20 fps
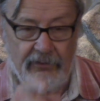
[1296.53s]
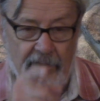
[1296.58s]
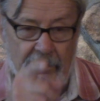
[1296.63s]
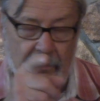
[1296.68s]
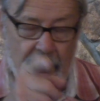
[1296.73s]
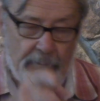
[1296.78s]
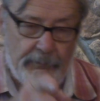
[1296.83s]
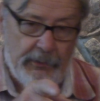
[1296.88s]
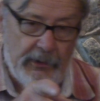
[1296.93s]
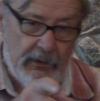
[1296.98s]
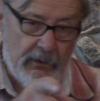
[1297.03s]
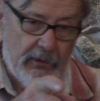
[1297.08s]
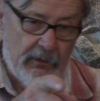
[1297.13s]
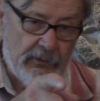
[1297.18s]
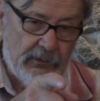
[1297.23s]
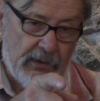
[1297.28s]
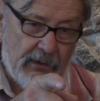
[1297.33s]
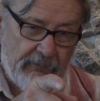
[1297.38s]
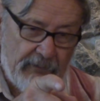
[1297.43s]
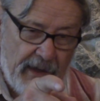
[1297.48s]
and
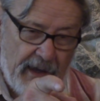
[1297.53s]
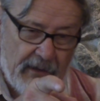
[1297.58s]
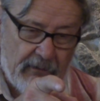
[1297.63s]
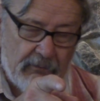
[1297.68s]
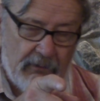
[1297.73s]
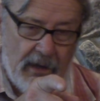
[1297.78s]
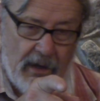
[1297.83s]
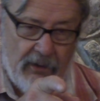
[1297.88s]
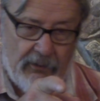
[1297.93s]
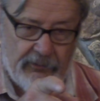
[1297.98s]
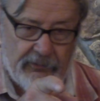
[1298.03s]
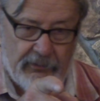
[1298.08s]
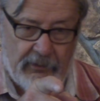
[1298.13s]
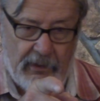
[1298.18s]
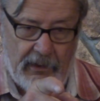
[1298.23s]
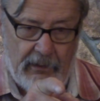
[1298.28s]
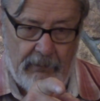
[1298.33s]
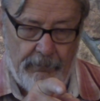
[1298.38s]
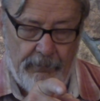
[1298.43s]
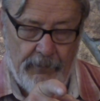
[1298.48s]
appearance of that ground
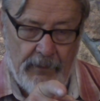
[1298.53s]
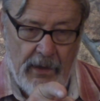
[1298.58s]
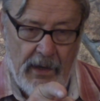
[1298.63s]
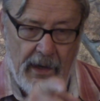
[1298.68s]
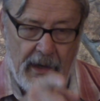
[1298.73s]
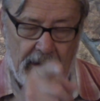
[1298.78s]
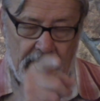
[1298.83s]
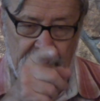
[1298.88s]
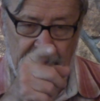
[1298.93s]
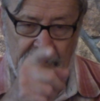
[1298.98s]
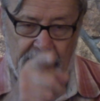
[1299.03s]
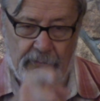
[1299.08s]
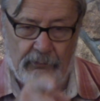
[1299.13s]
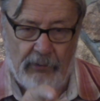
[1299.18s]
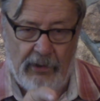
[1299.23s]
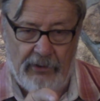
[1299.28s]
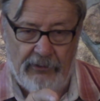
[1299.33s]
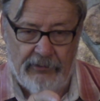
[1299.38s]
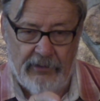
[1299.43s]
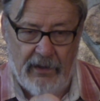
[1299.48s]
scrape at least
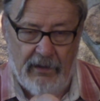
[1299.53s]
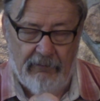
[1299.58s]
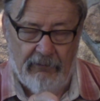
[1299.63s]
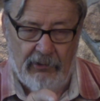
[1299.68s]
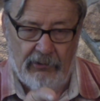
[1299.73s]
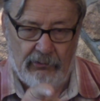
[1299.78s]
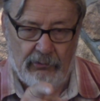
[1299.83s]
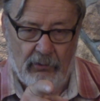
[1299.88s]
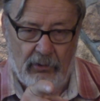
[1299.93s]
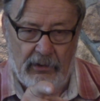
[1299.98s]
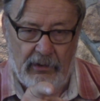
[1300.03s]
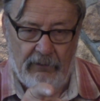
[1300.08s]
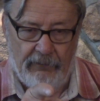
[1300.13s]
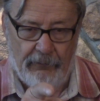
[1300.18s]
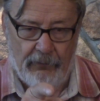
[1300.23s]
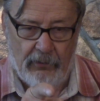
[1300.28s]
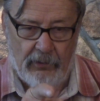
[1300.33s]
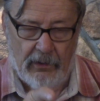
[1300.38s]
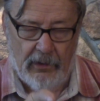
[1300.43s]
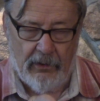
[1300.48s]
once every
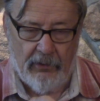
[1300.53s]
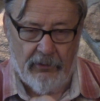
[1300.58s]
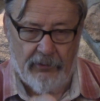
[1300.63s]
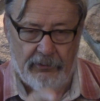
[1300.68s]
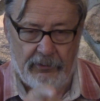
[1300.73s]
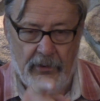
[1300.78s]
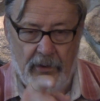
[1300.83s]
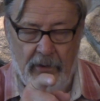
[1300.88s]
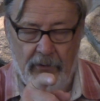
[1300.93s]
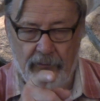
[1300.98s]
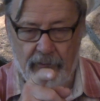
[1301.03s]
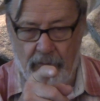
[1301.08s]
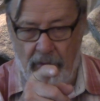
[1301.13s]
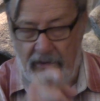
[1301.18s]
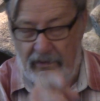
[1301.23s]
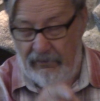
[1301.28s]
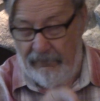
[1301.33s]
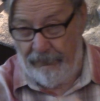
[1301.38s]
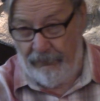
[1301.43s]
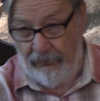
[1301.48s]
24 hours,
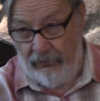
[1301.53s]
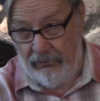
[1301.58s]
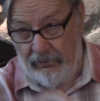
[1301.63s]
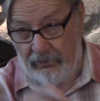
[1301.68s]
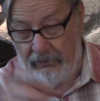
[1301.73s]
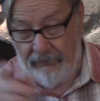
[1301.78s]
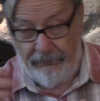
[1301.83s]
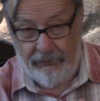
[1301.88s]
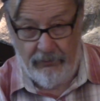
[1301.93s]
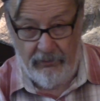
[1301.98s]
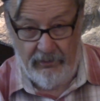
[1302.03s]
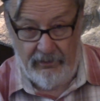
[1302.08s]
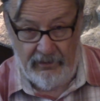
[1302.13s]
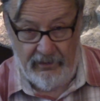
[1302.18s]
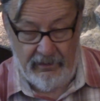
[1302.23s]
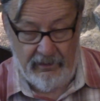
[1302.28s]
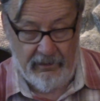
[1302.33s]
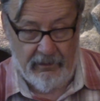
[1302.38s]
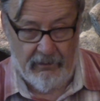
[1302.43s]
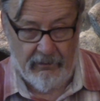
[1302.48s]
24 to
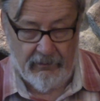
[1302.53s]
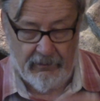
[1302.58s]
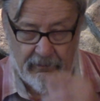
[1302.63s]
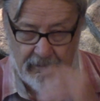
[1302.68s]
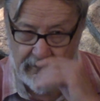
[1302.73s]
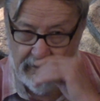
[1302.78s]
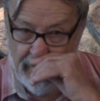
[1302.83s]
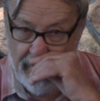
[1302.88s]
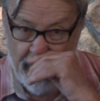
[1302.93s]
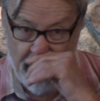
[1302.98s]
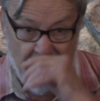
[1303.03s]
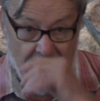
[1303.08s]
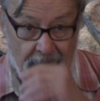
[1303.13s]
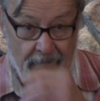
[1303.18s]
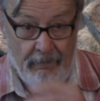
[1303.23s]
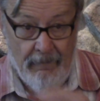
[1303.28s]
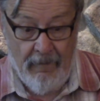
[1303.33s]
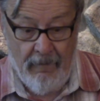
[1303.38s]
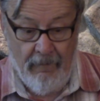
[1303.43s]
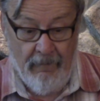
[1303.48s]
48 hours,
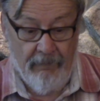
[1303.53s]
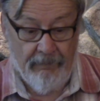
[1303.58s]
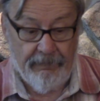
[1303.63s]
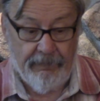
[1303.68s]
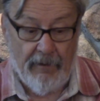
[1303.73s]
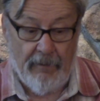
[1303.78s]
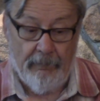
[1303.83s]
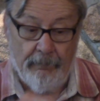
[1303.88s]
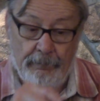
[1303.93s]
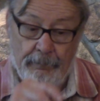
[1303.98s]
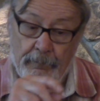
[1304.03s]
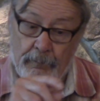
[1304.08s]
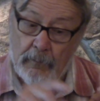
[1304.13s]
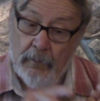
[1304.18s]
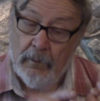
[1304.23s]
from